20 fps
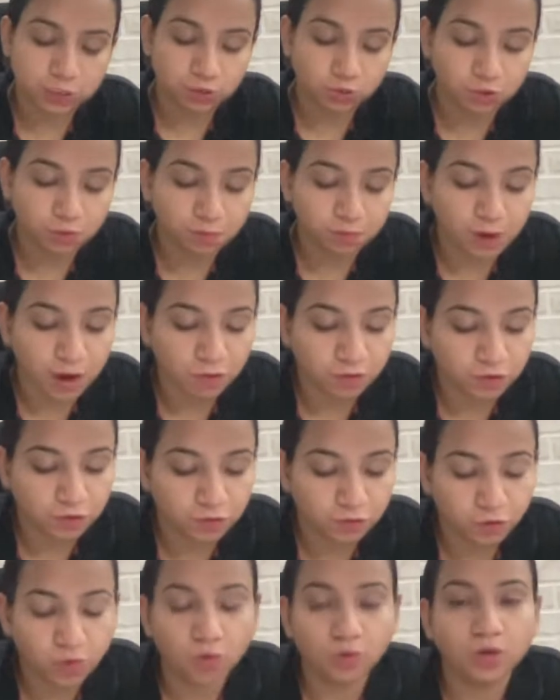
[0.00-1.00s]
to the power
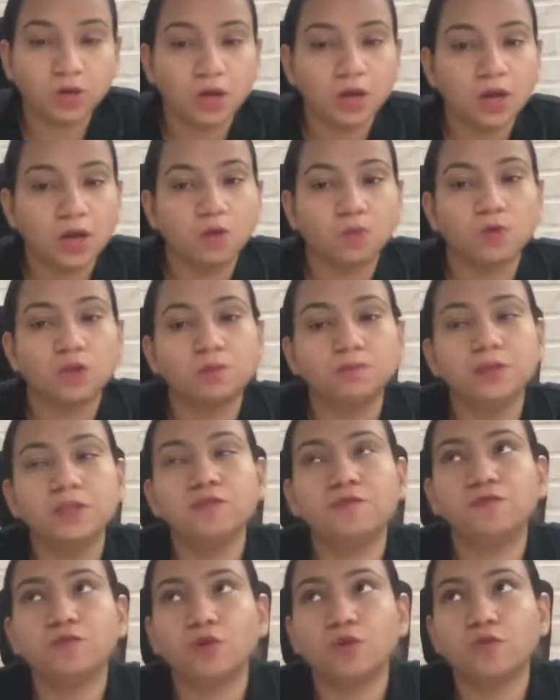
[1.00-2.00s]
4 will be
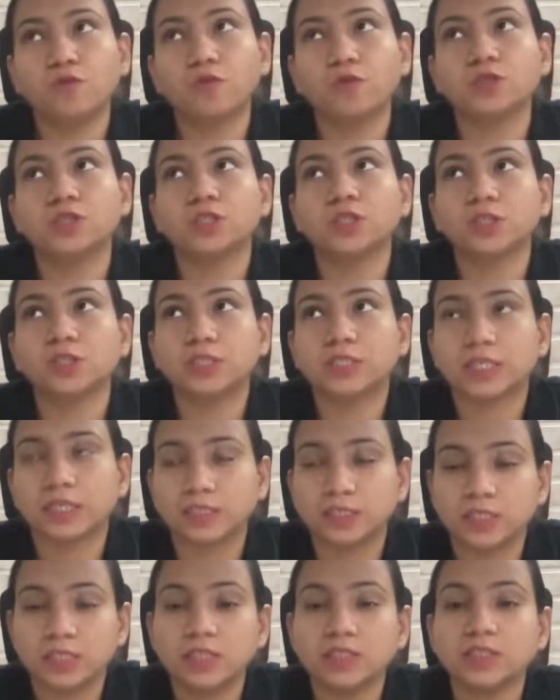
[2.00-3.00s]
4 4s are
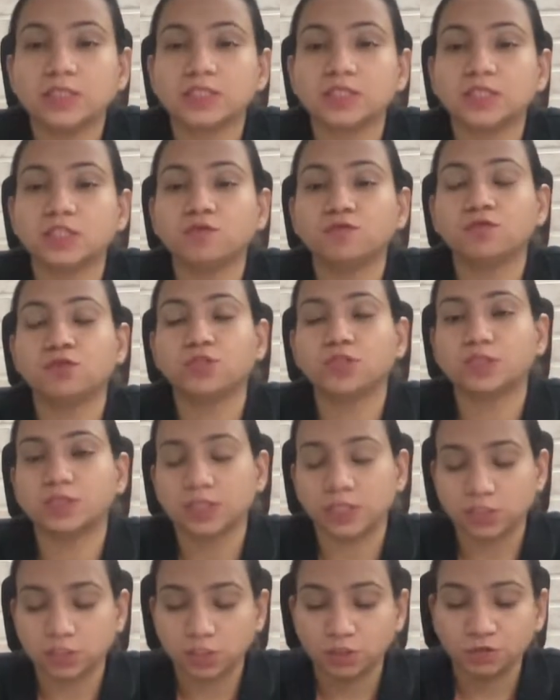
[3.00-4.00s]
16, 16 4s are
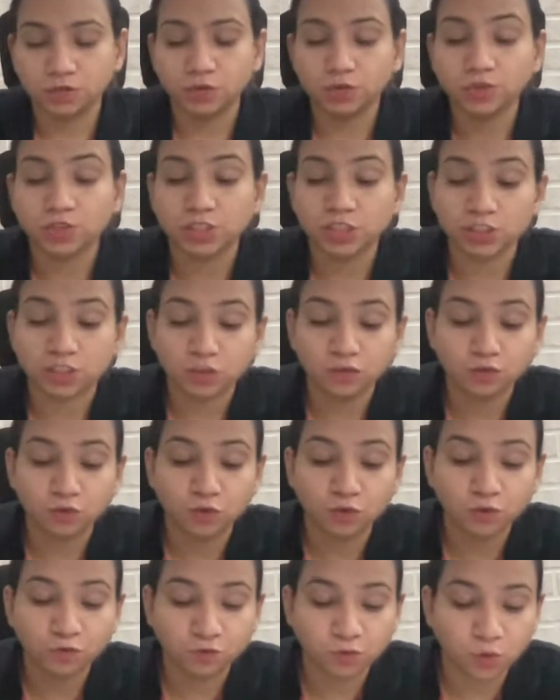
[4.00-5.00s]
64,
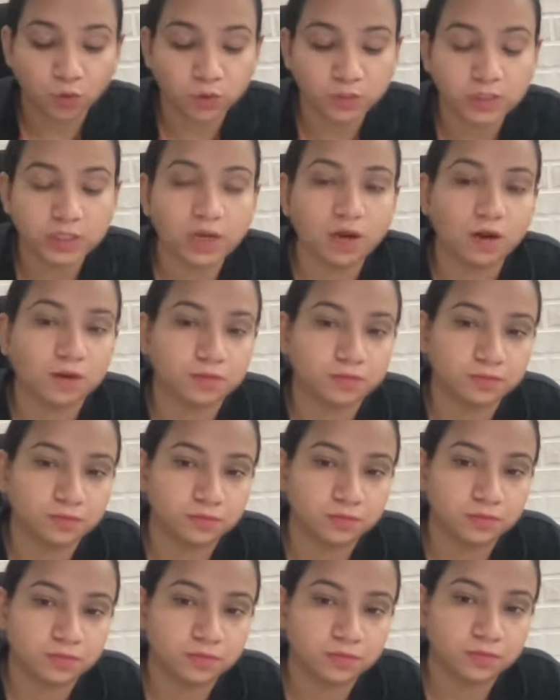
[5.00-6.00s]
64 4s are,
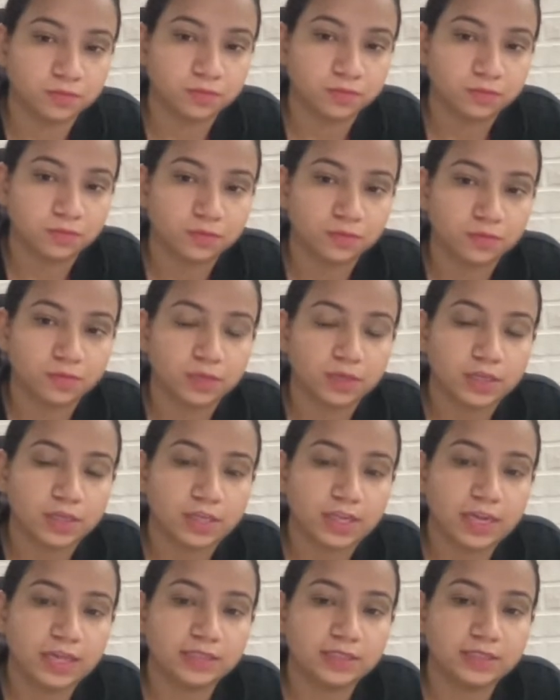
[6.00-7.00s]

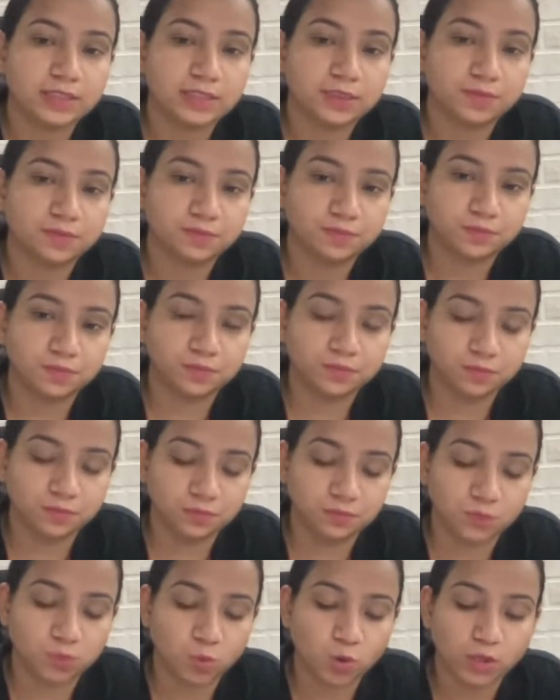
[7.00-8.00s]
yes,
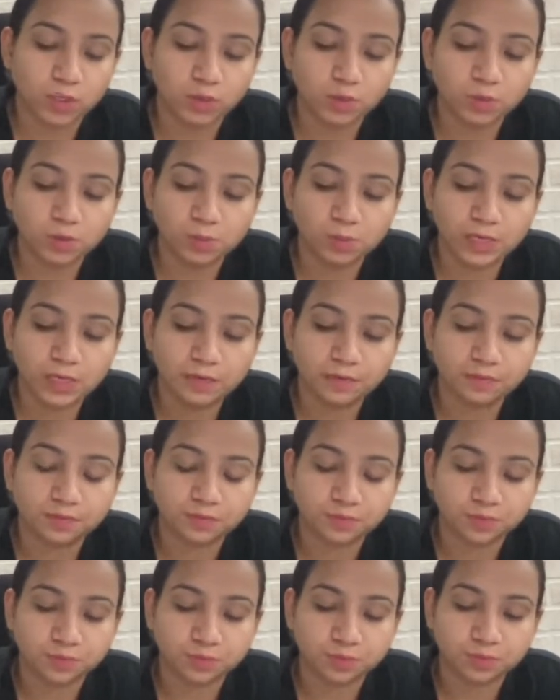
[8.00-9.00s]
what it will be?
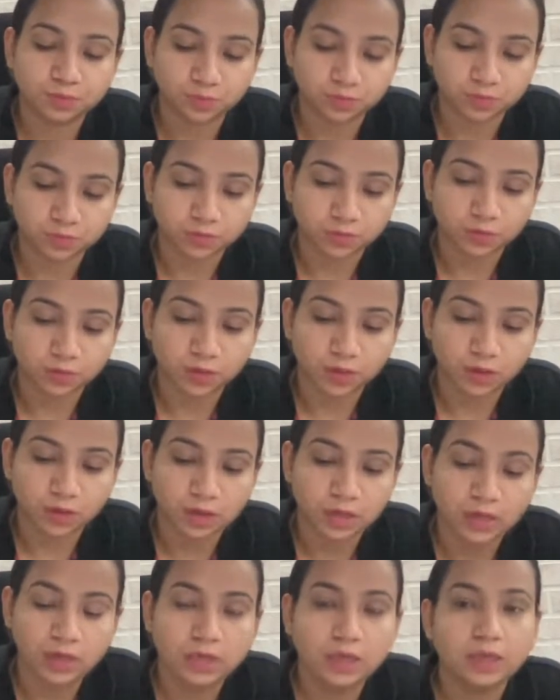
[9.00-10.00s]

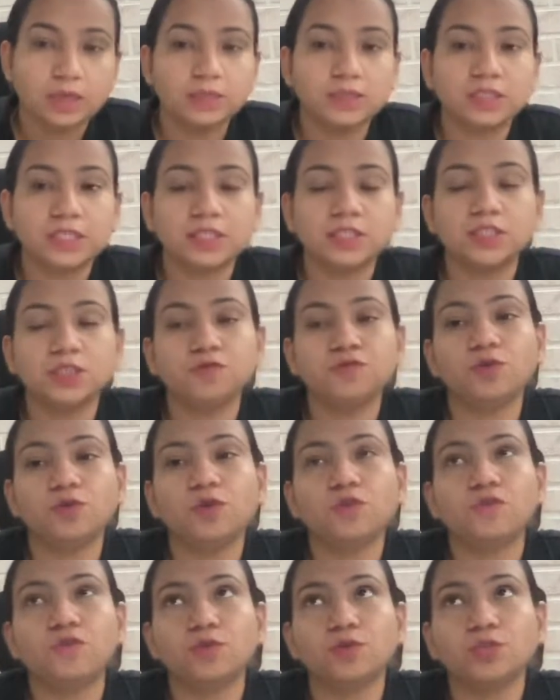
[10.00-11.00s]

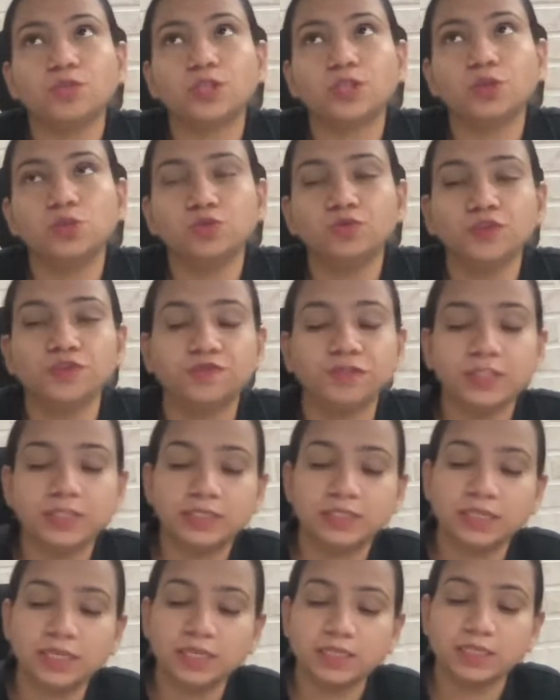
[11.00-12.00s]
64 4s are
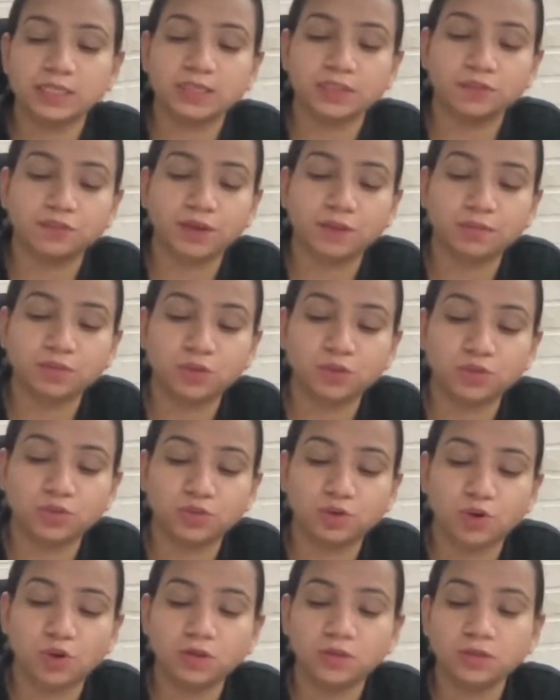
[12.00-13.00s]
256, if I'm not
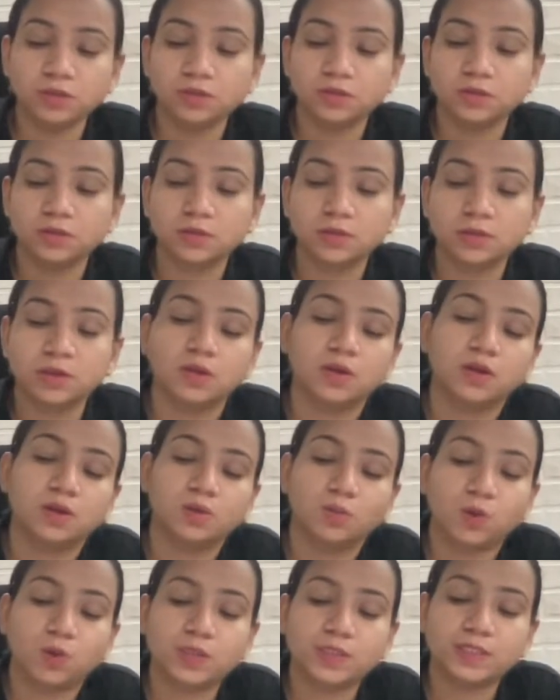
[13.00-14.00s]
wrong.
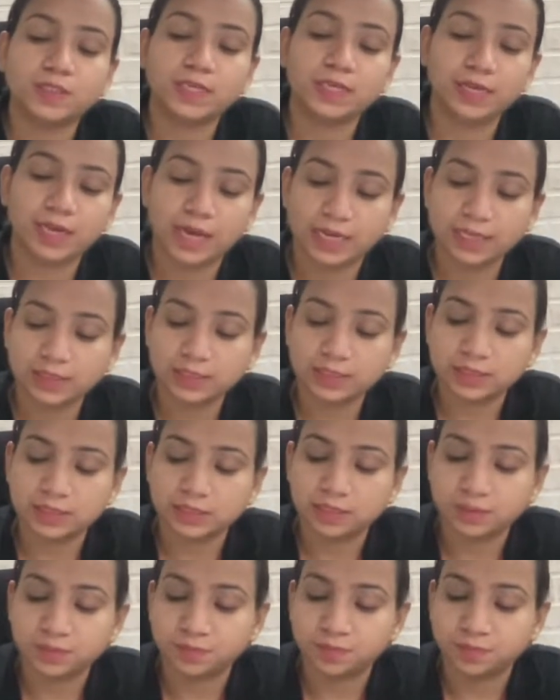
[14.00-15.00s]
What say, guys?